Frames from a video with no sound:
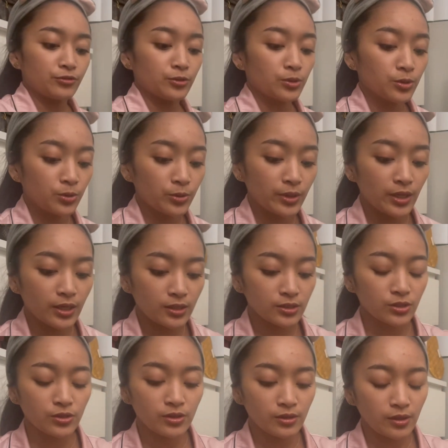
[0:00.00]
real quick.
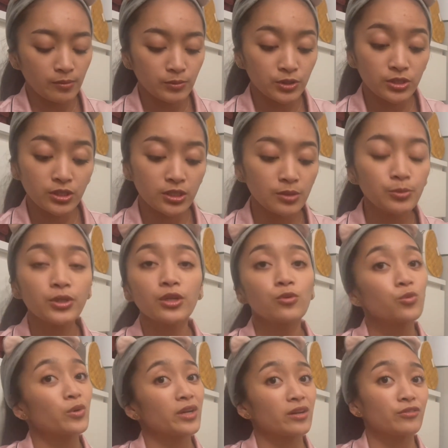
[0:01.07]
So I'm just going to put in
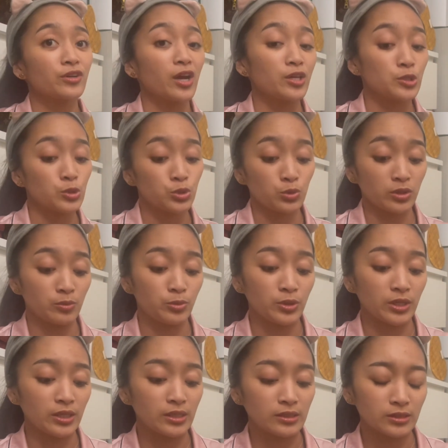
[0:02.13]
whatever I usually put
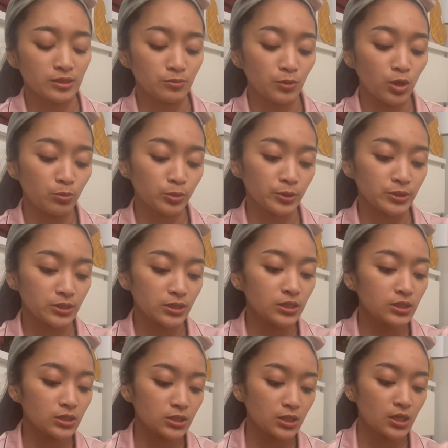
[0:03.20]
in small
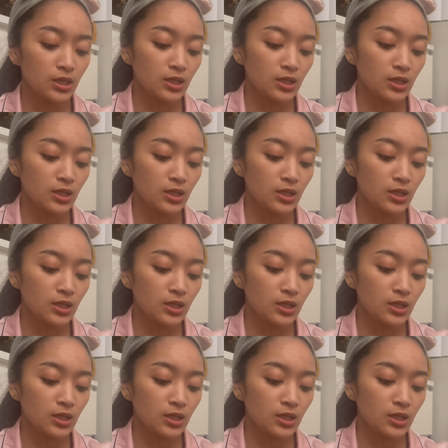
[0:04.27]
purses,